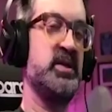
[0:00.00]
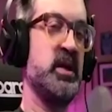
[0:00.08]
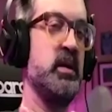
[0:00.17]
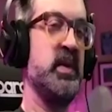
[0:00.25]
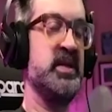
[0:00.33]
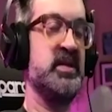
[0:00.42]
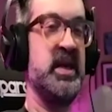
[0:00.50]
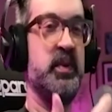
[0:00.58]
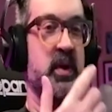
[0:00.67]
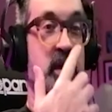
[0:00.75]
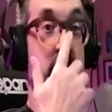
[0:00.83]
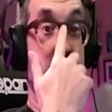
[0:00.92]
my skateboard
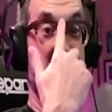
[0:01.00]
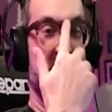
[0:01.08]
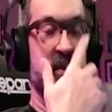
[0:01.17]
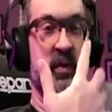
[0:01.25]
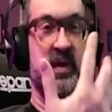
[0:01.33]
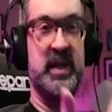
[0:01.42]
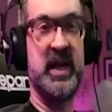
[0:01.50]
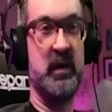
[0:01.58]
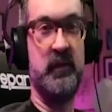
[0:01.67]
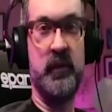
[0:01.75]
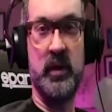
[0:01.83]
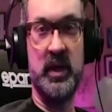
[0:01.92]
company, I moved to
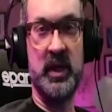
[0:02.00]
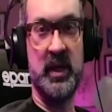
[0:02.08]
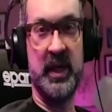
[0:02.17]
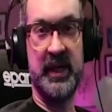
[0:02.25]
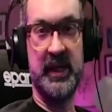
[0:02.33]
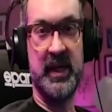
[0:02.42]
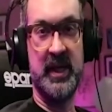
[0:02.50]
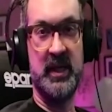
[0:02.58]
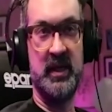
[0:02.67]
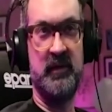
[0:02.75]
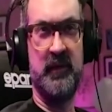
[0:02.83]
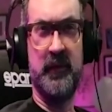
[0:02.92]
California in like
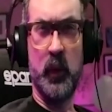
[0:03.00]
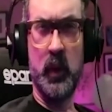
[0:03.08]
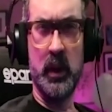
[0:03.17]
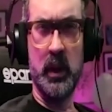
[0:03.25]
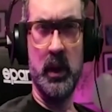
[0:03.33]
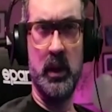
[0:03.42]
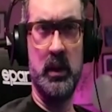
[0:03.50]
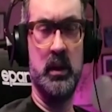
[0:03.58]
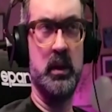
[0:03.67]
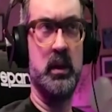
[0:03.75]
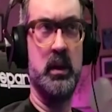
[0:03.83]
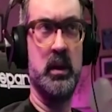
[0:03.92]
ninety-four.
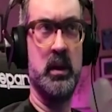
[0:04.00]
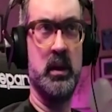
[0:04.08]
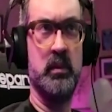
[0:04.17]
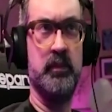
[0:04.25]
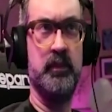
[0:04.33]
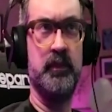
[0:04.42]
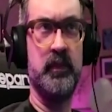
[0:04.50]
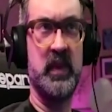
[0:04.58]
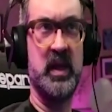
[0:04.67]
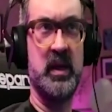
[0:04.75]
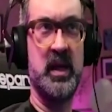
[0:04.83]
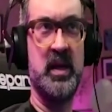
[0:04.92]
Um,
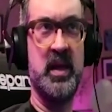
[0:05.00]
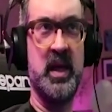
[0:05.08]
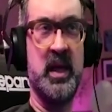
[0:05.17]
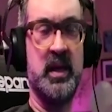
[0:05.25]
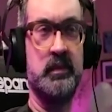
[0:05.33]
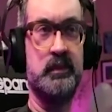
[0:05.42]
and then